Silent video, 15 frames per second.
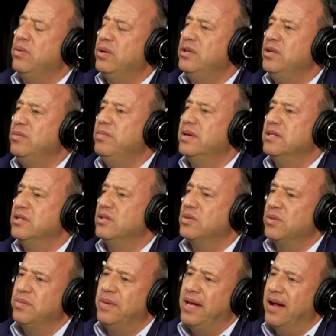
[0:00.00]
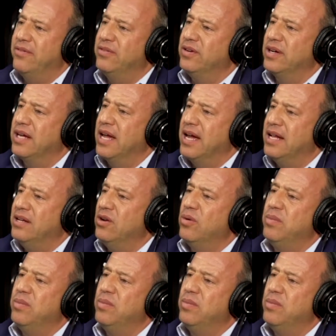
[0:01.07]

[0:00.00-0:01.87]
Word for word: would do business with me ever again.